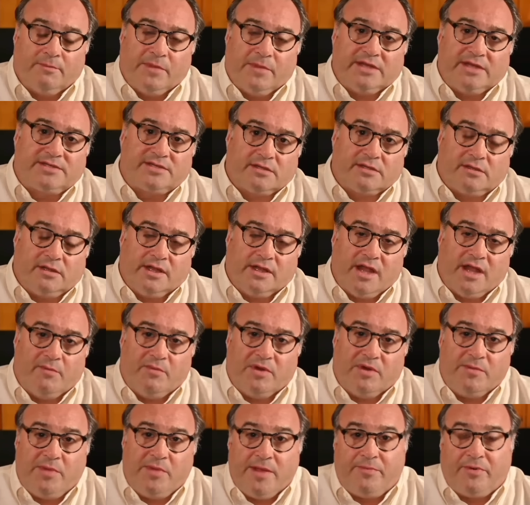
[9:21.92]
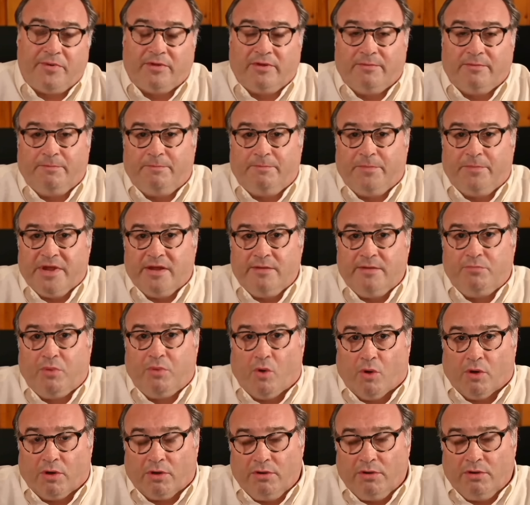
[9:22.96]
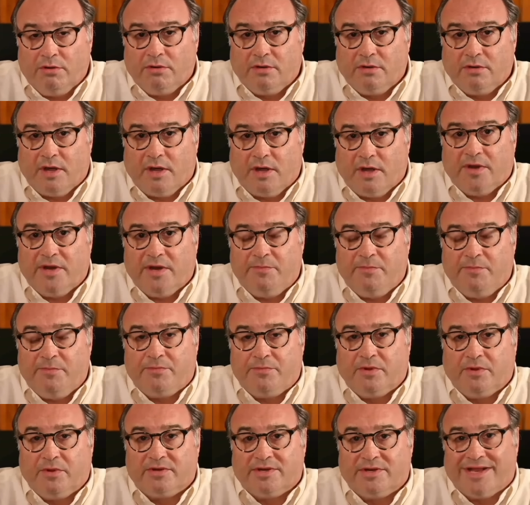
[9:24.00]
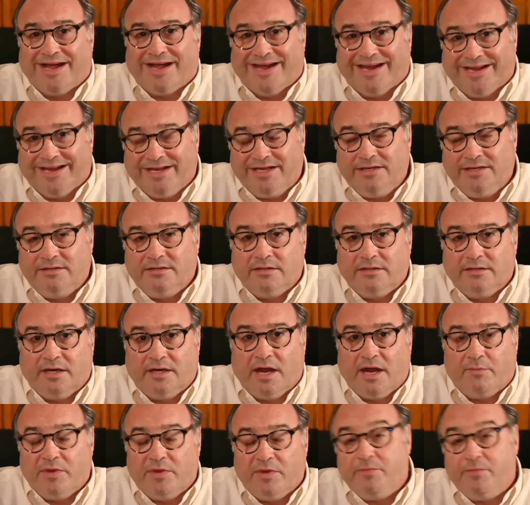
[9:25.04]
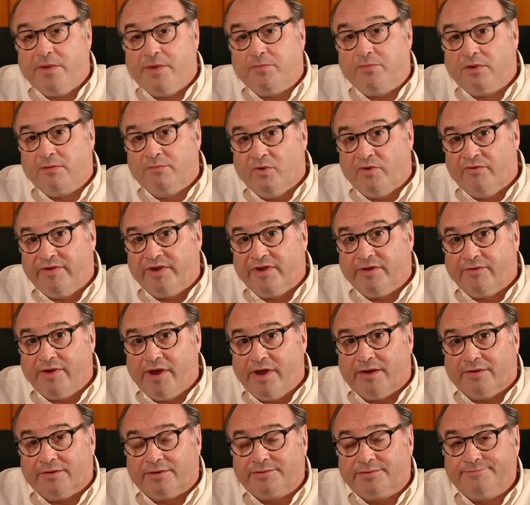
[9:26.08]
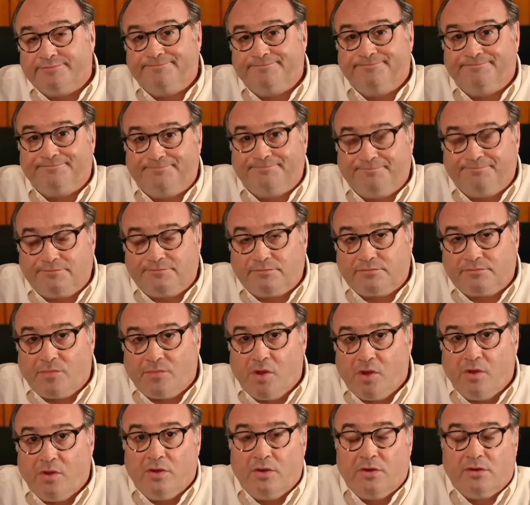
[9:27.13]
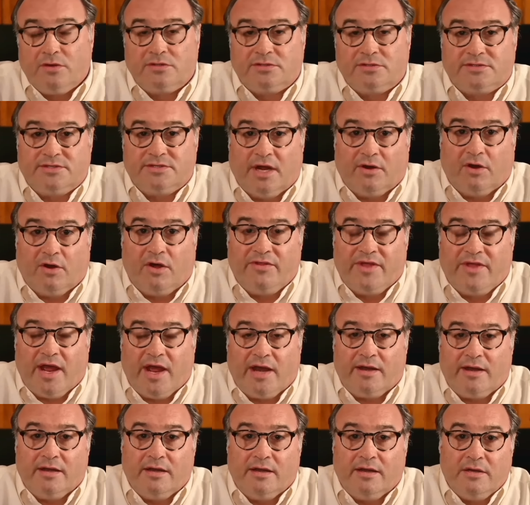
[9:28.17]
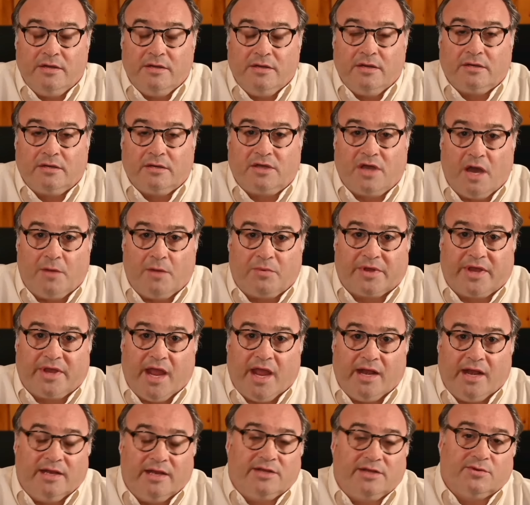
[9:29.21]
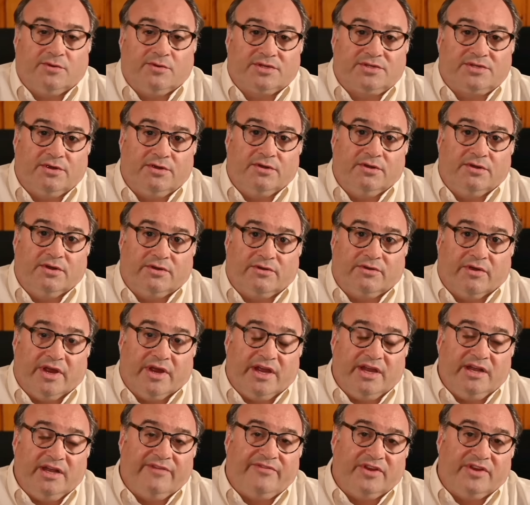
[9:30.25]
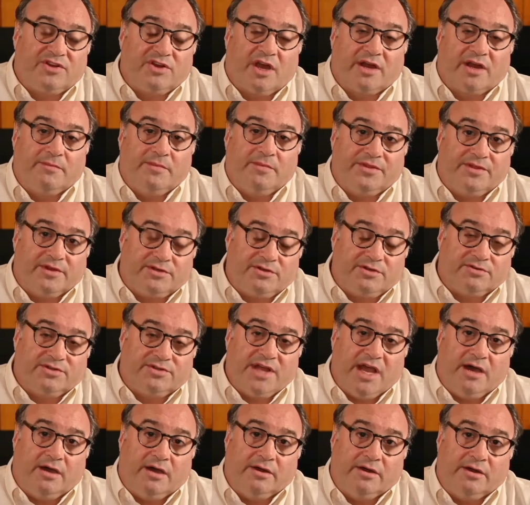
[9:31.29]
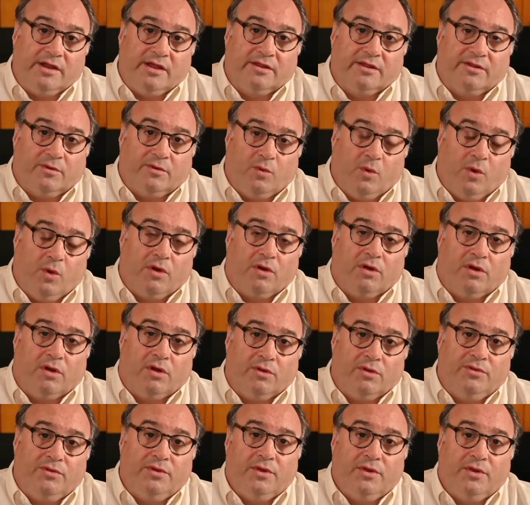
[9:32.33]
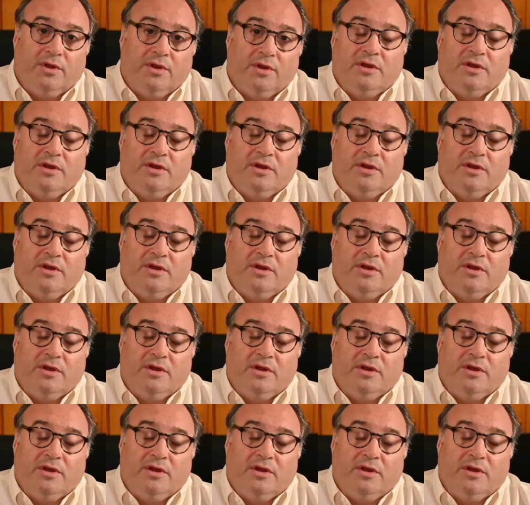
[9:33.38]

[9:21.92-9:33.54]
basically how many people are being born, how many people are dying, and how many people are moving around. It's not all that complicated to a certain degree. And if you're talking about the totality of the world,